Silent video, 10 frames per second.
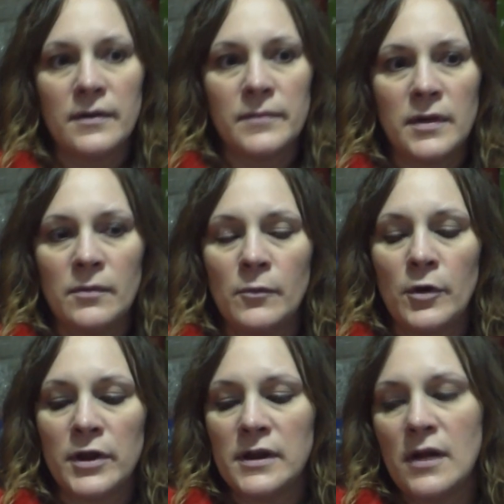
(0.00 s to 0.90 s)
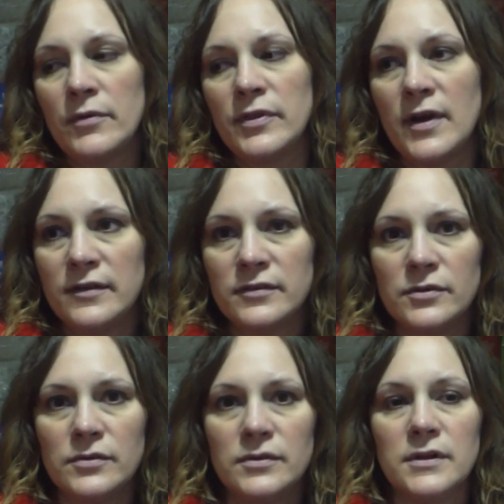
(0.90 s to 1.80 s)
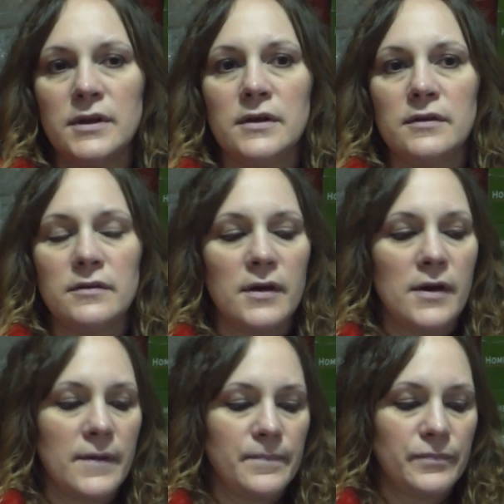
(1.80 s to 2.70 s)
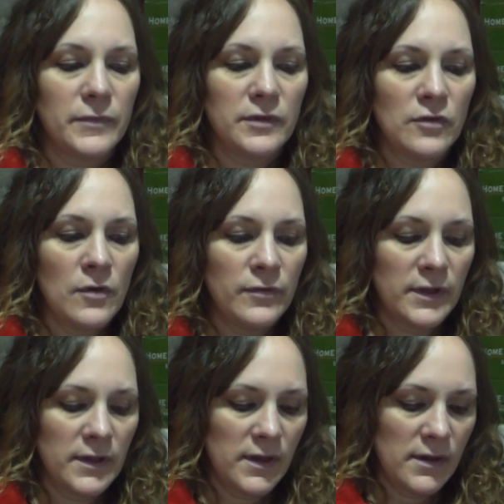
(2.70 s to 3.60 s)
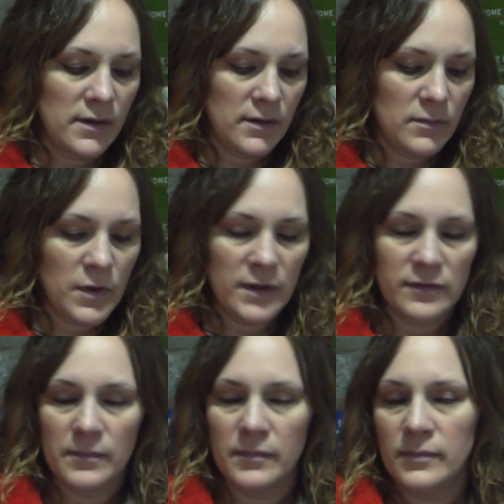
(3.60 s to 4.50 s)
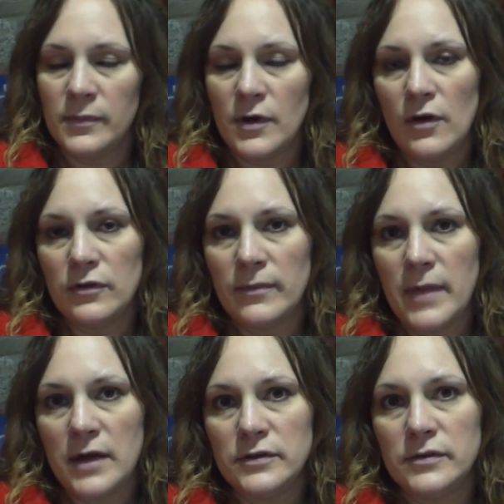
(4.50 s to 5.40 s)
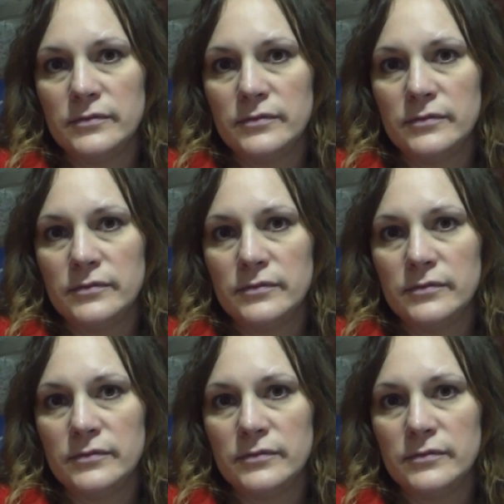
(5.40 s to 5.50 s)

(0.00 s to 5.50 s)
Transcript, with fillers: um, am working it out with the high school. Um, so hopefully uh, we'll get some calls from that